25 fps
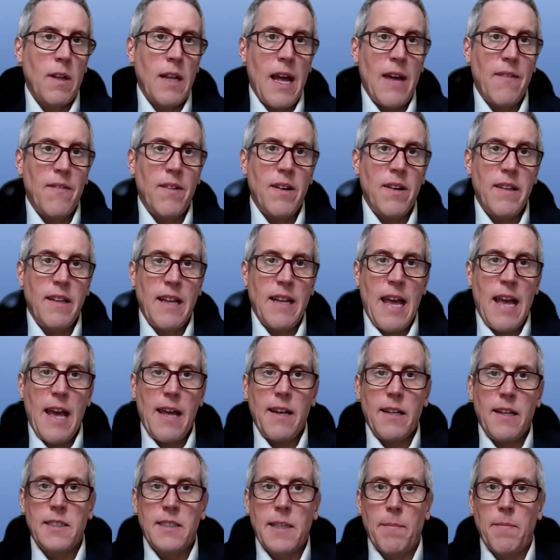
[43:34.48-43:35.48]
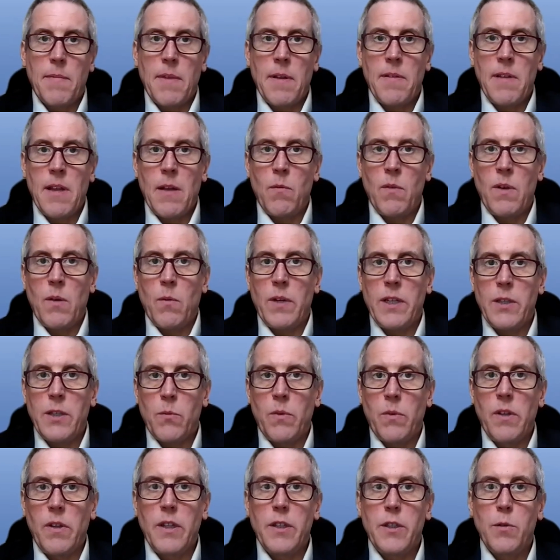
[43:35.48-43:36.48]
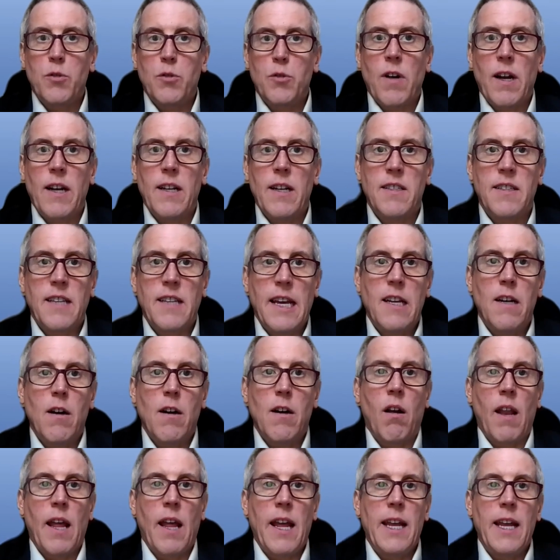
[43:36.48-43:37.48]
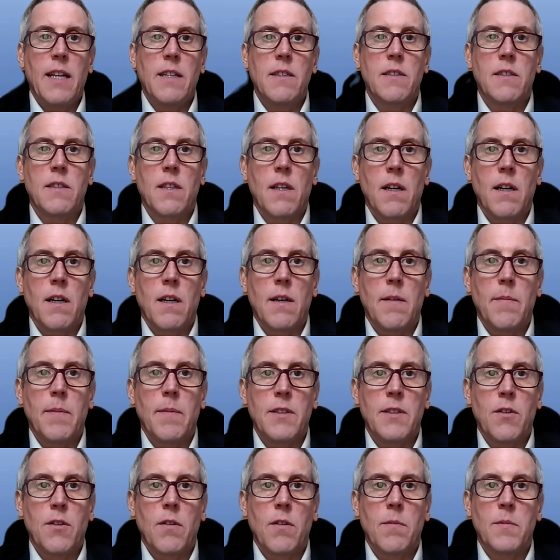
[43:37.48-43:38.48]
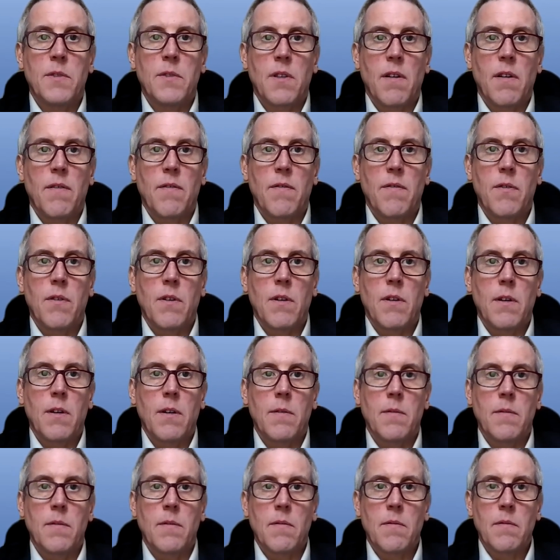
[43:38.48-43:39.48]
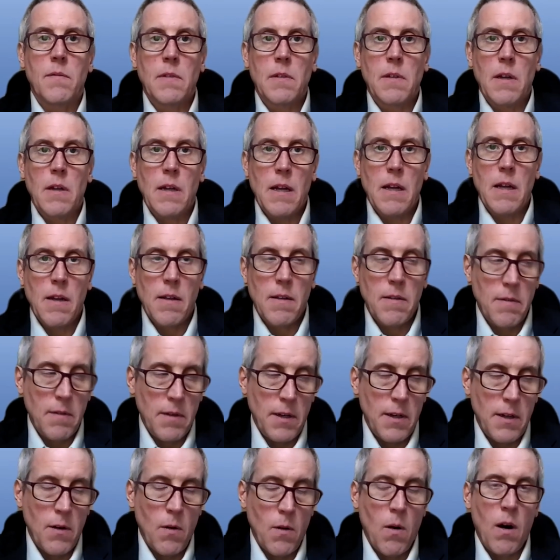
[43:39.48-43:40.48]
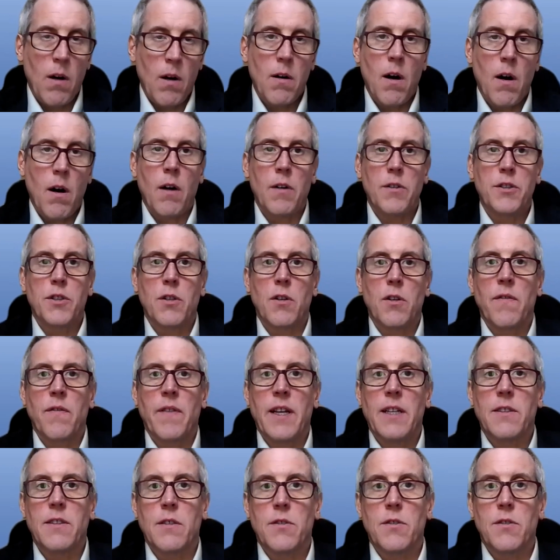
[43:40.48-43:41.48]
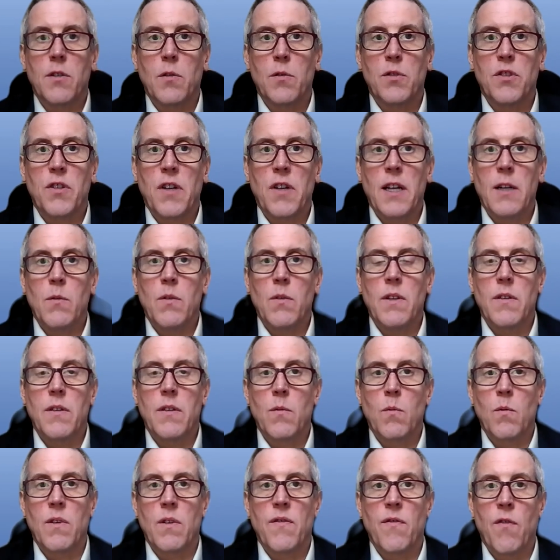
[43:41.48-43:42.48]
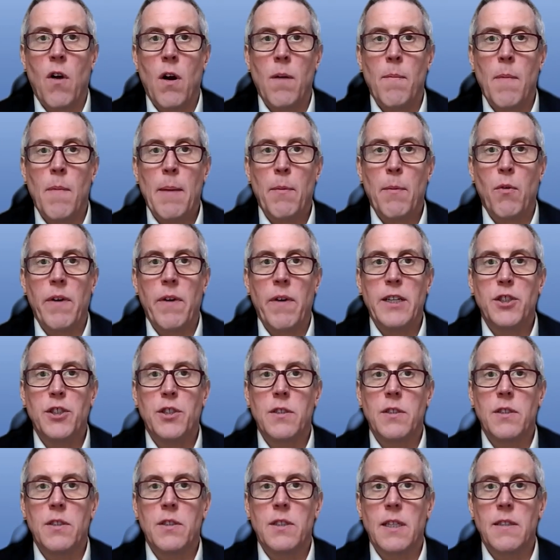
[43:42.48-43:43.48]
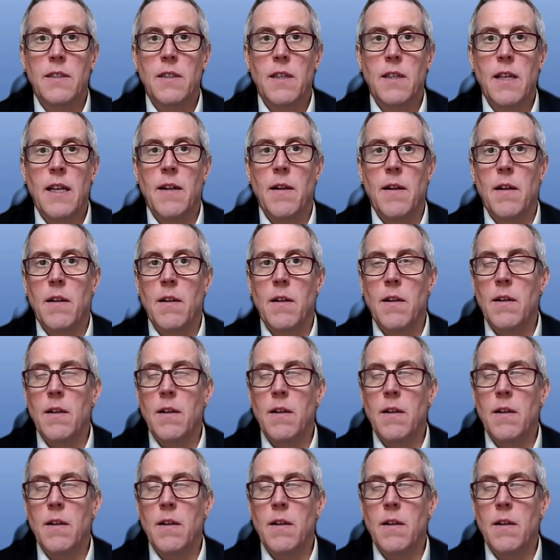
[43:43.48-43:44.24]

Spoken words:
really have anything to add except that we really do try to stay in our lanes in terms of our surveys associated with farm operations and an